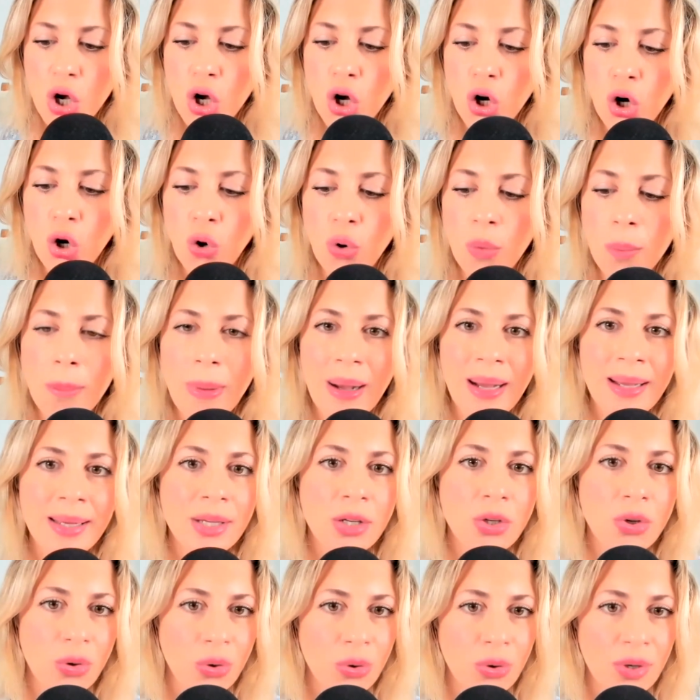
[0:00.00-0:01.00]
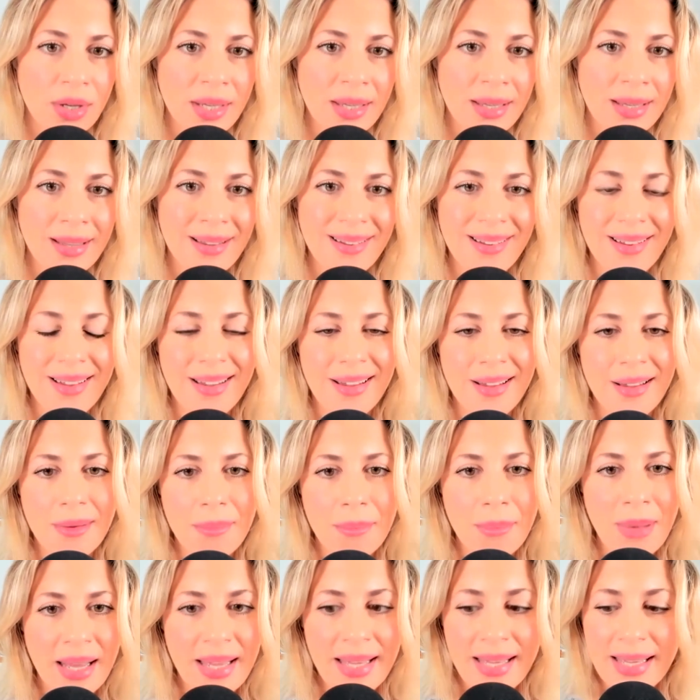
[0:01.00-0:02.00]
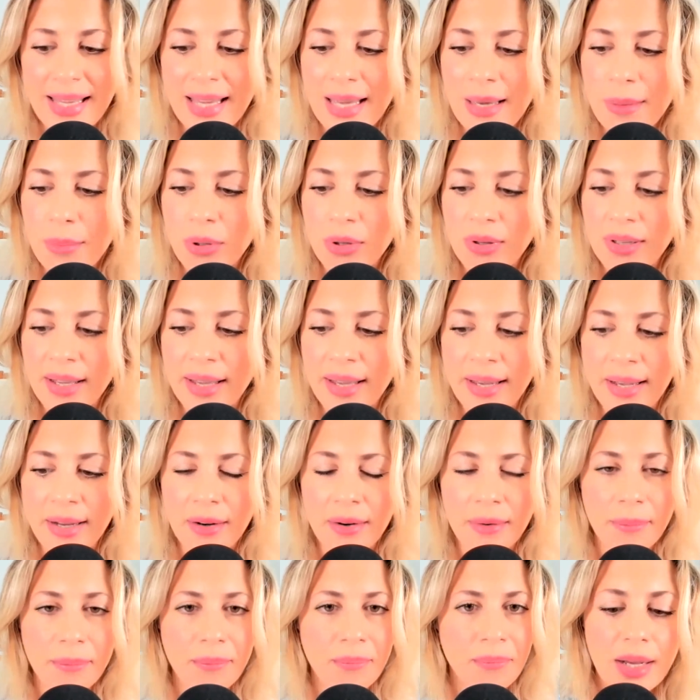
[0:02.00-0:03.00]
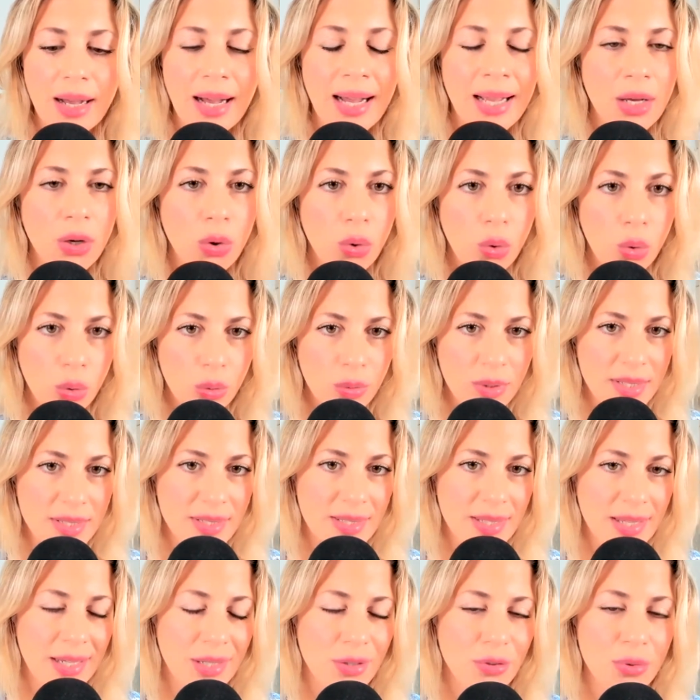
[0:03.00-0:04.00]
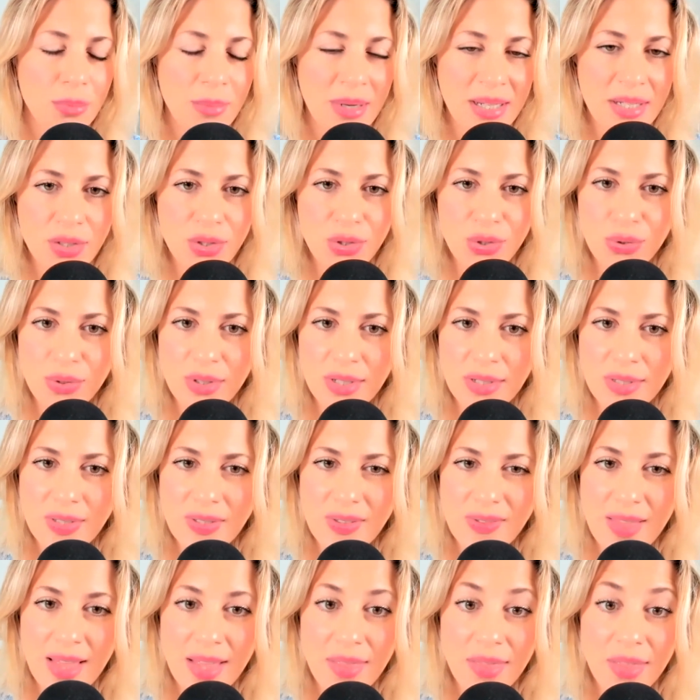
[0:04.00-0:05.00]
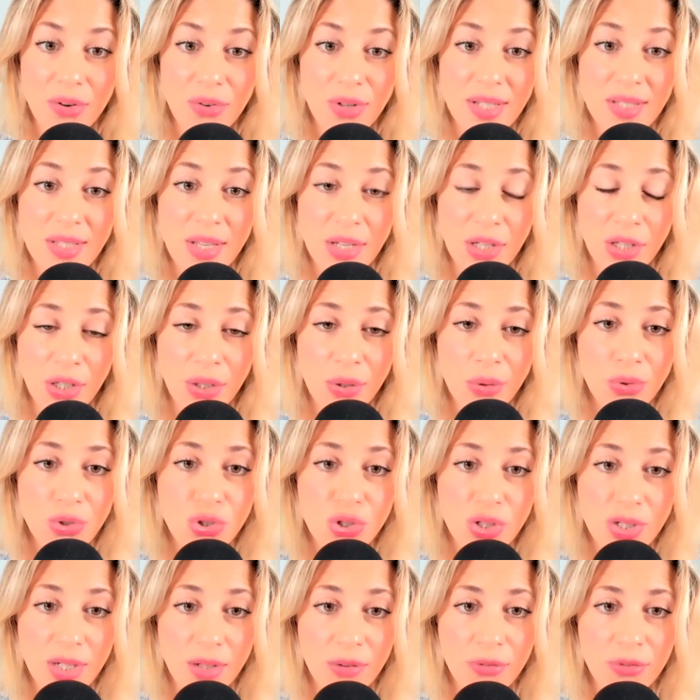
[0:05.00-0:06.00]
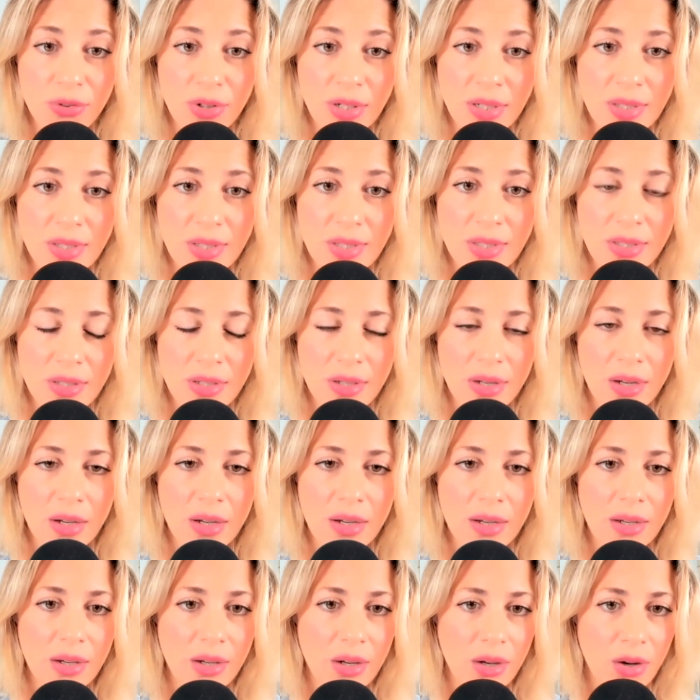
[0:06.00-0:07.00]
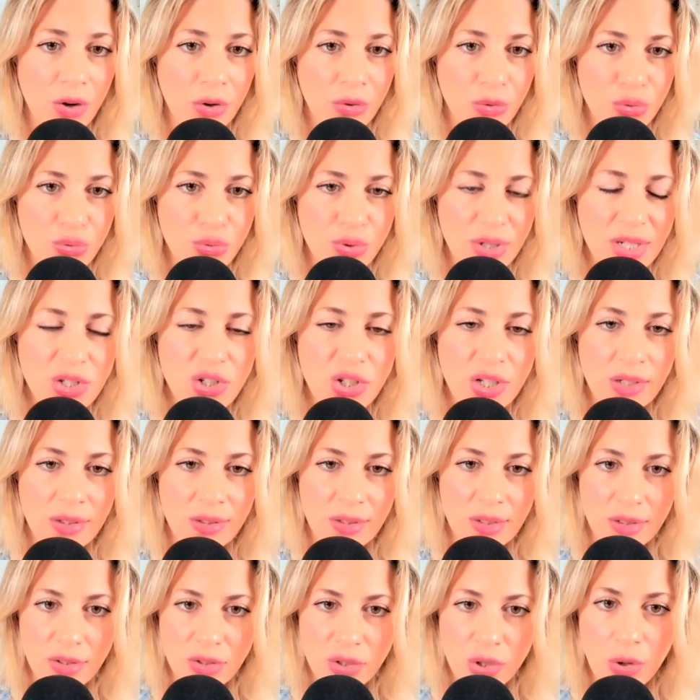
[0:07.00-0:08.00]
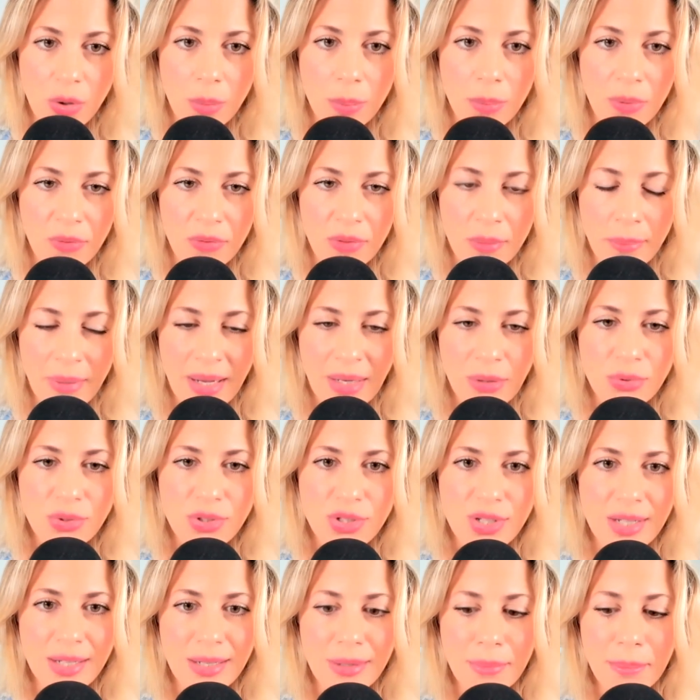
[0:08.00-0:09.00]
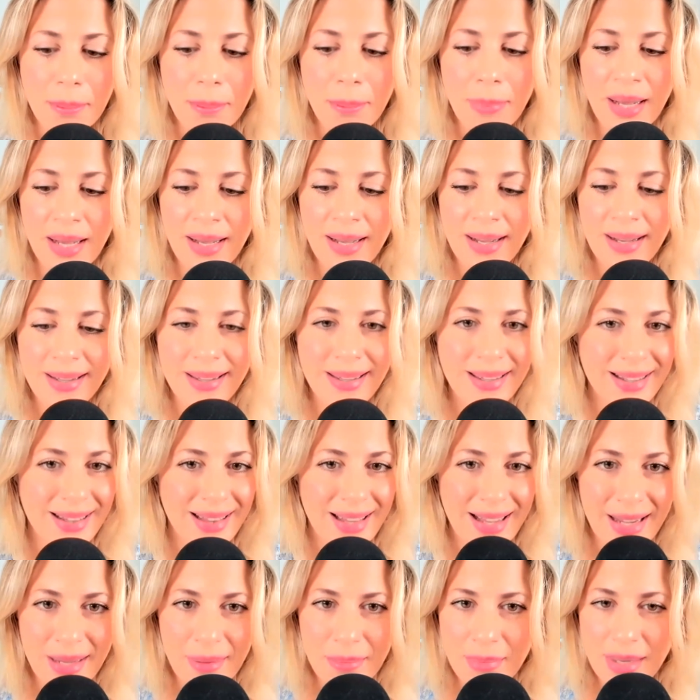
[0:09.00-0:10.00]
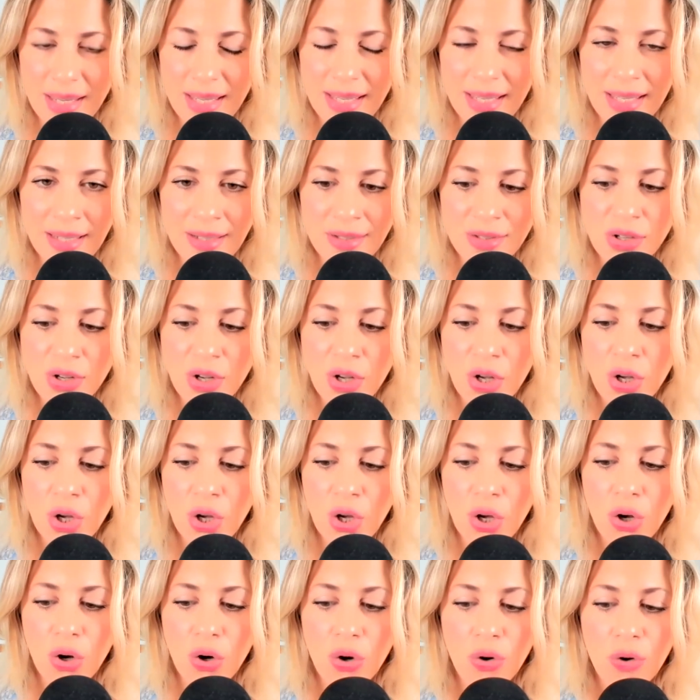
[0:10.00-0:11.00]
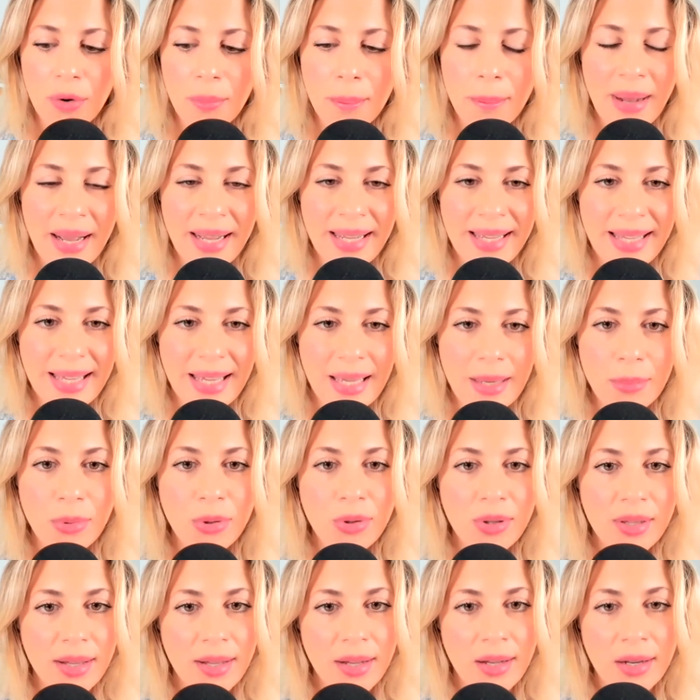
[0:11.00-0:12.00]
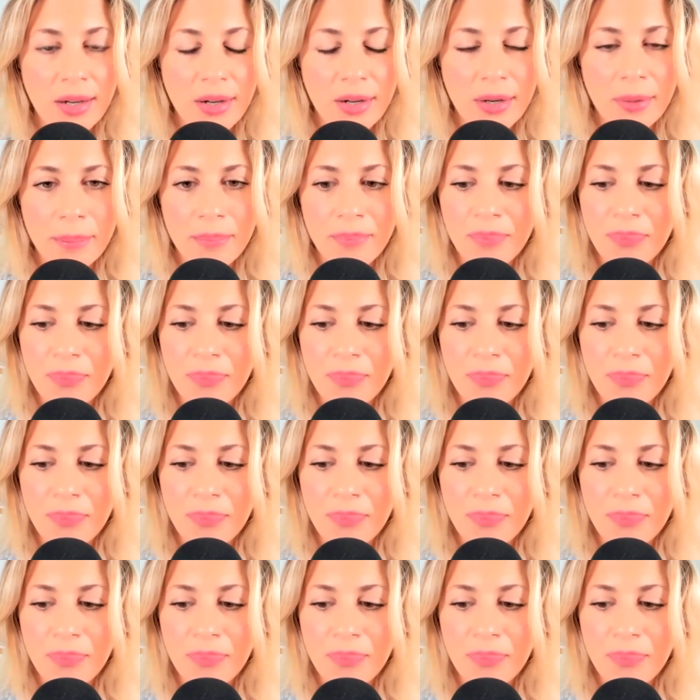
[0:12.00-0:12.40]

or by going by cable car. I always say to my students that there is a huge difference on reaching the top of the mountain by climbing it or by cable car.